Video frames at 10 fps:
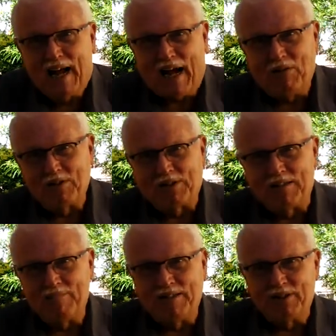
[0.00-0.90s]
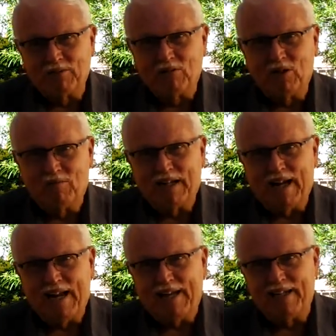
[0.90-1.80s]
I would step into the room, and I
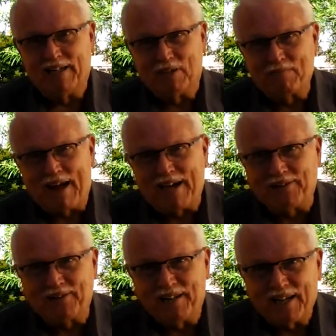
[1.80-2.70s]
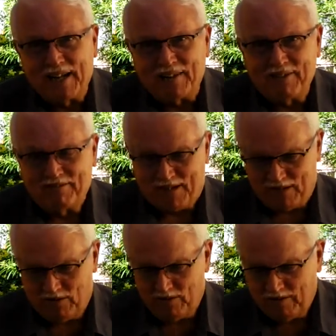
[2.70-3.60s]
had a little pattern that I
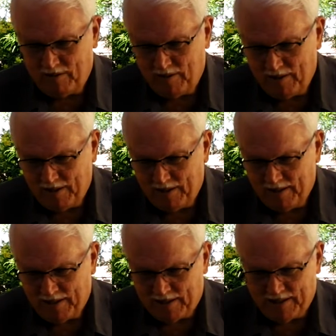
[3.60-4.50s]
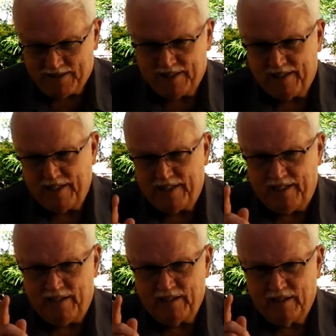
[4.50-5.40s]
followed. I said,
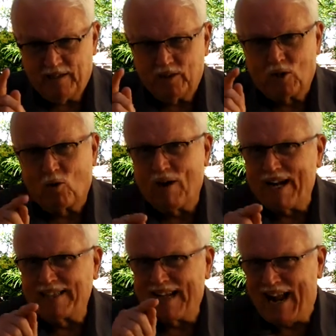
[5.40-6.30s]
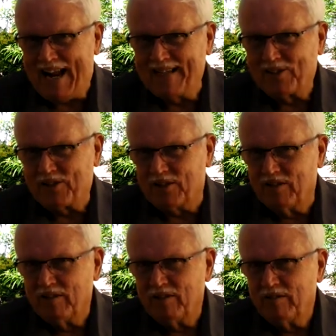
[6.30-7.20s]
the correct
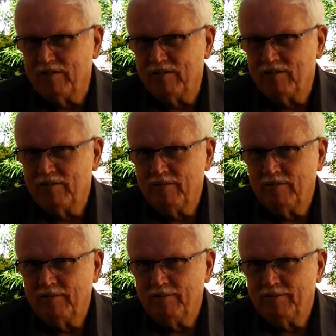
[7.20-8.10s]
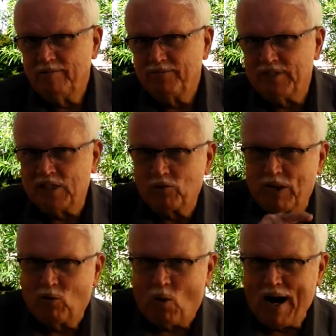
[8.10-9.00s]
answer that's
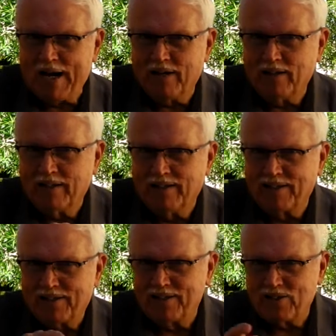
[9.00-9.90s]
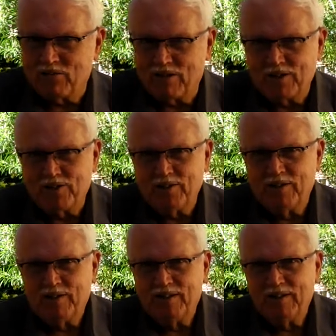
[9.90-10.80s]
required in this situation
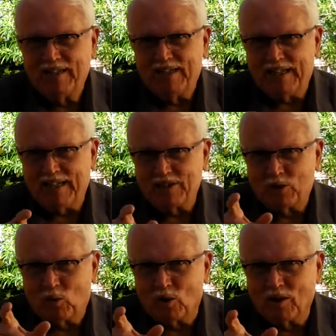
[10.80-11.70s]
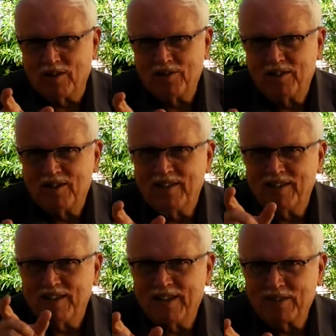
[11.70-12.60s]
is the words,
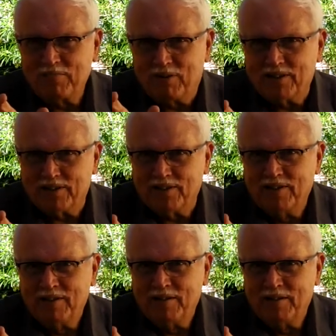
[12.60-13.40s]
"Yes, Mother."